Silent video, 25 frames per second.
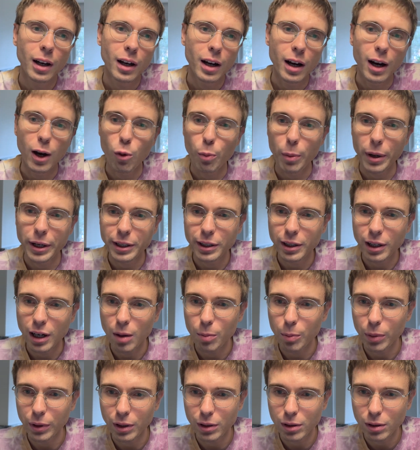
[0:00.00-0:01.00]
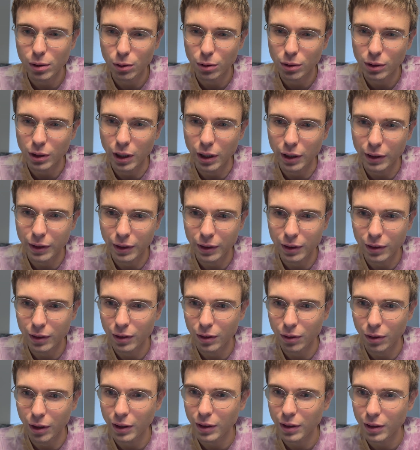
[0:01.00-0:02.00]
how many companies you started
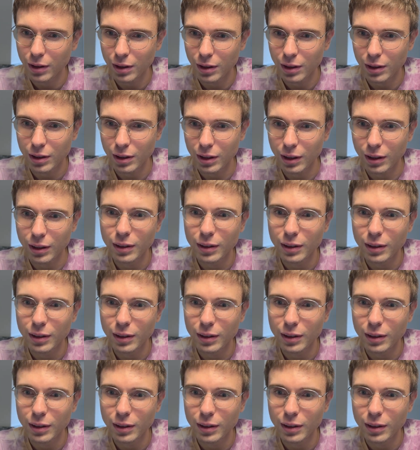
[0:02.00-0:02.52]
2016,